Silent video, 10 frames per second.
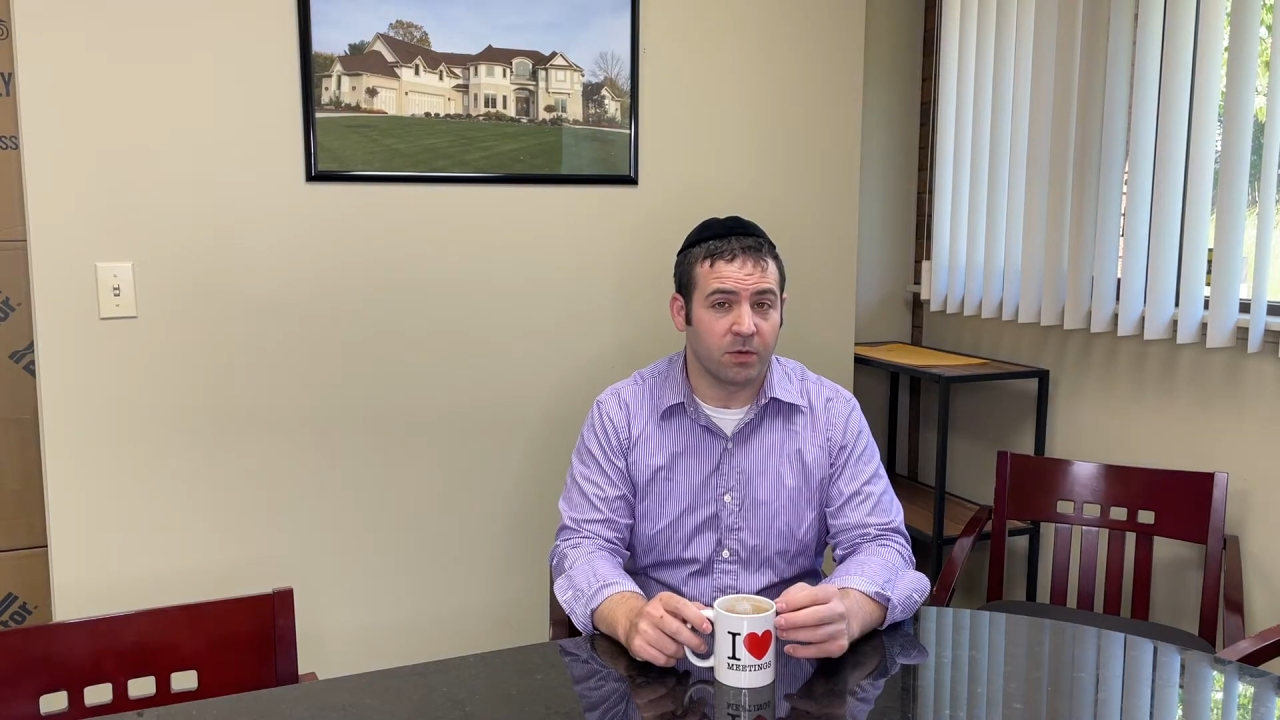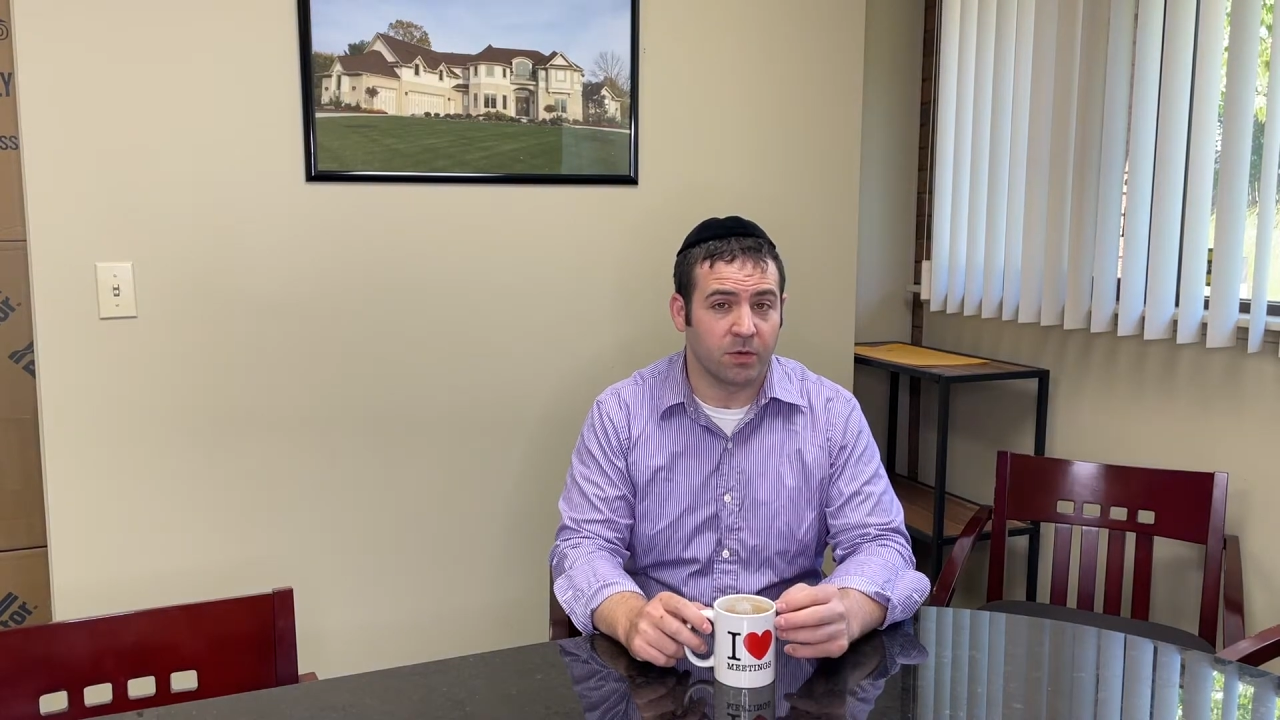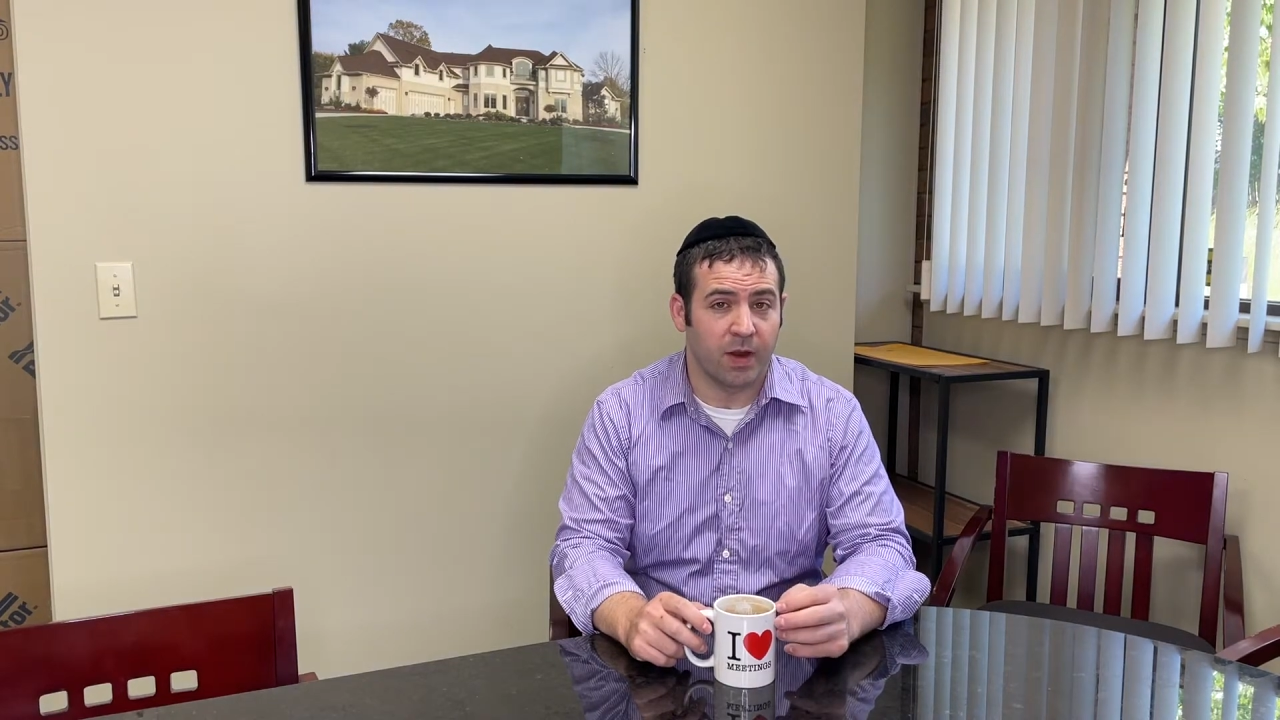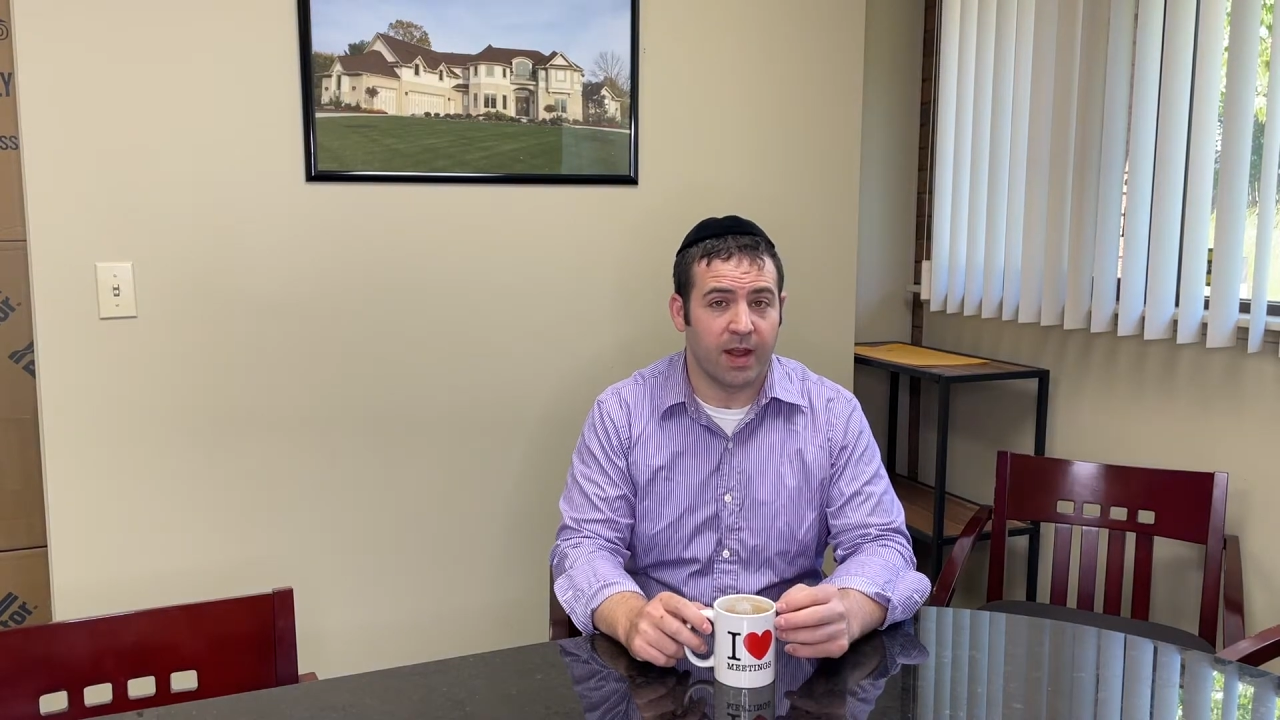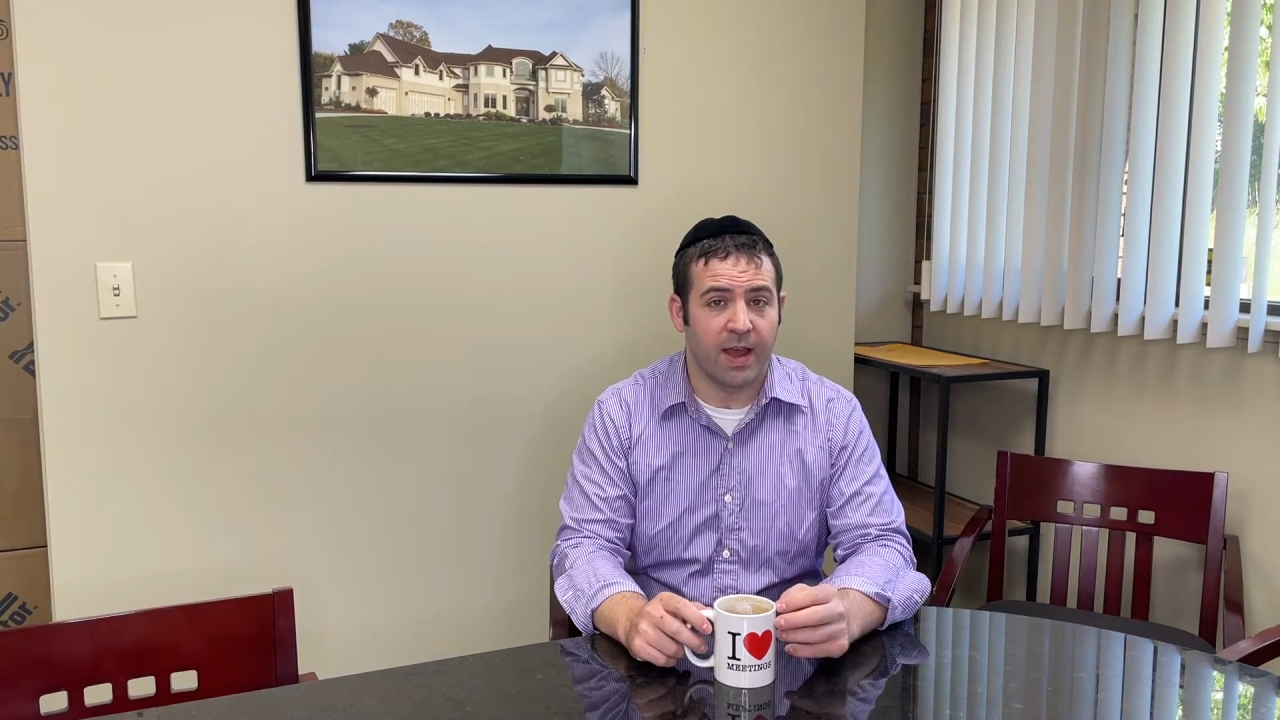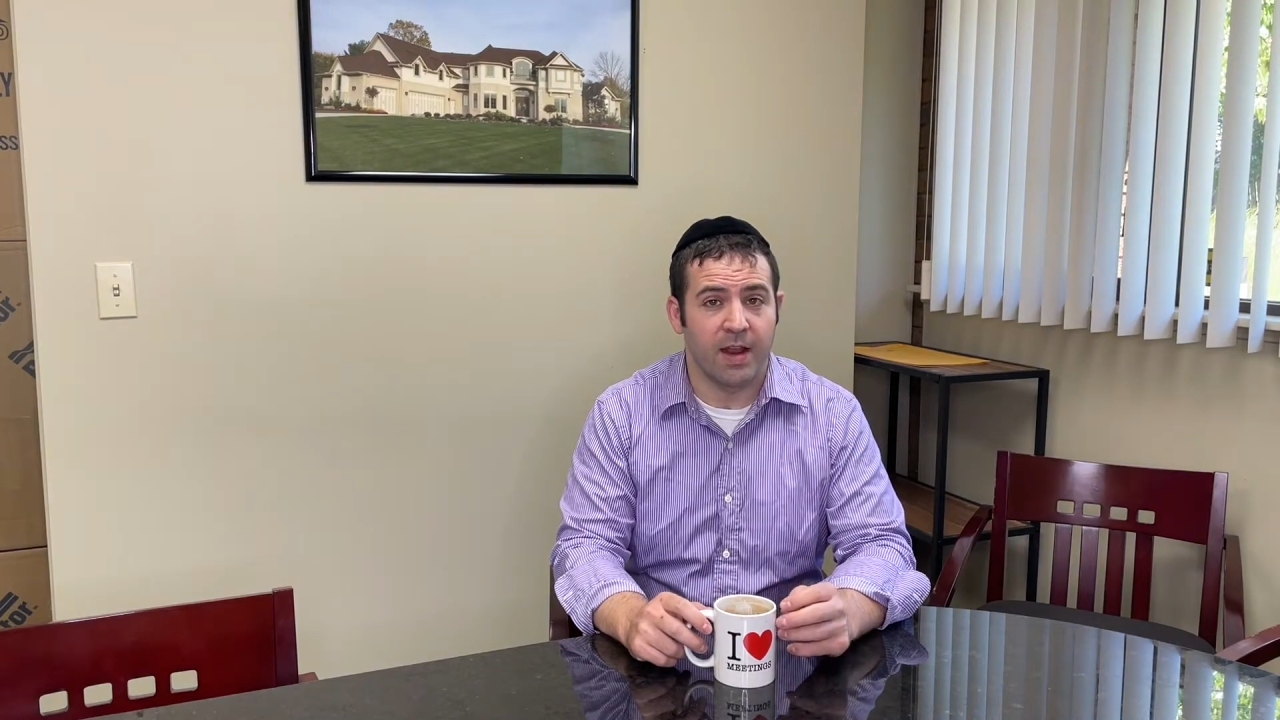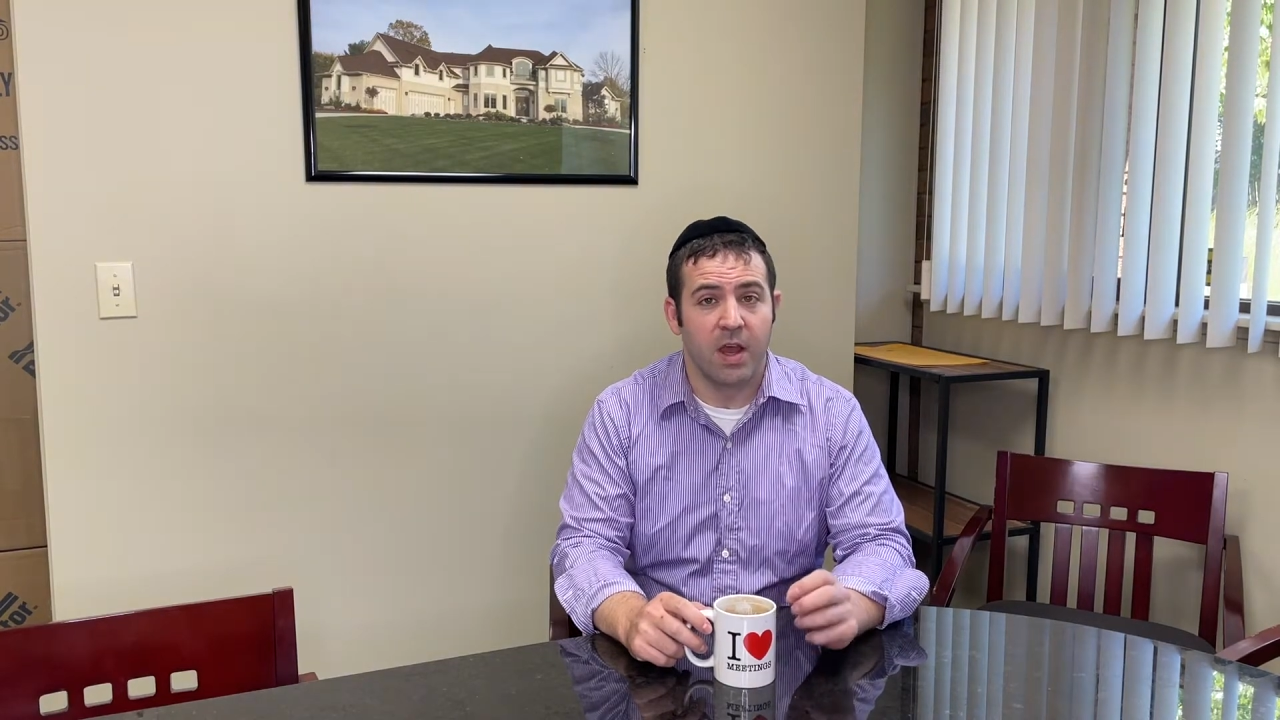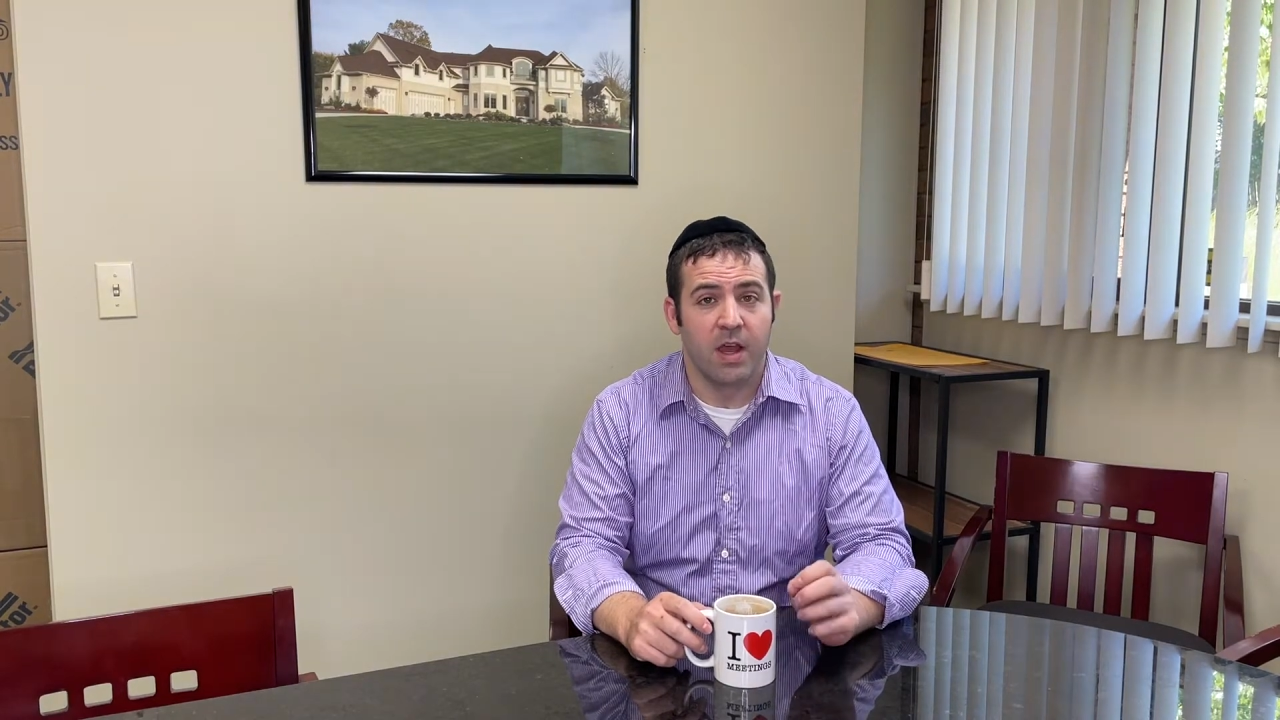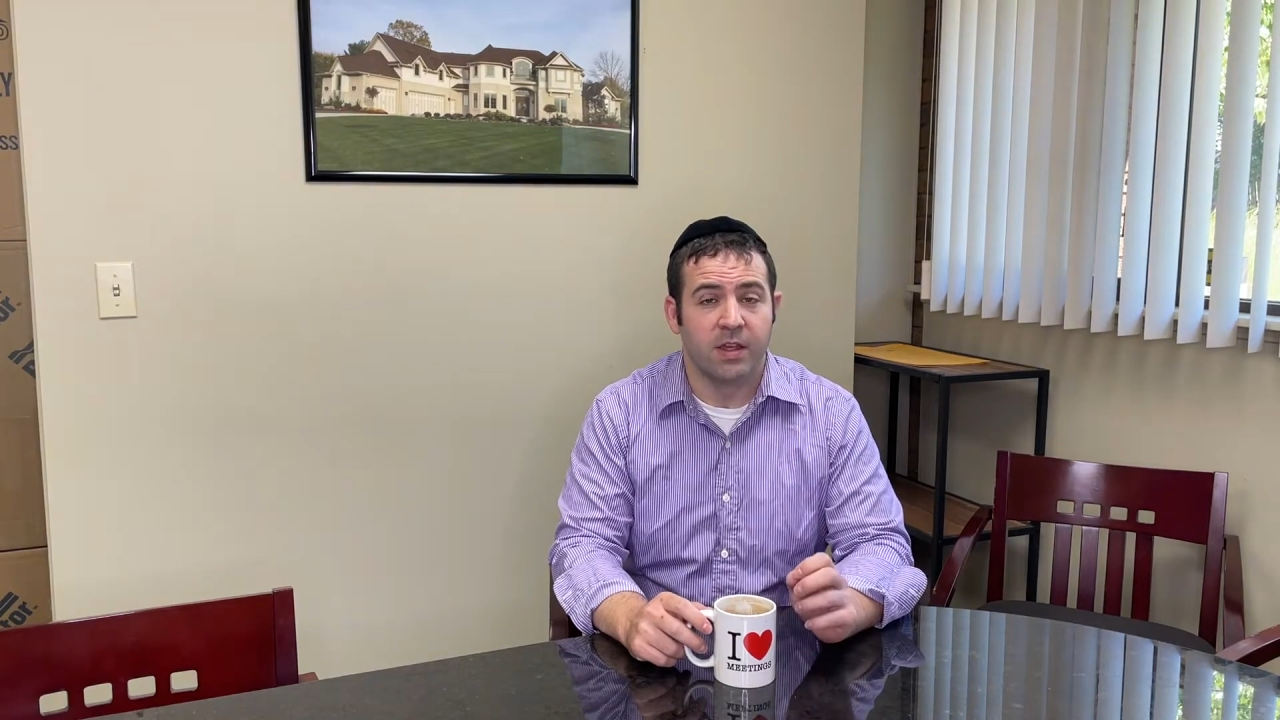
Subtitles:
straight ahead.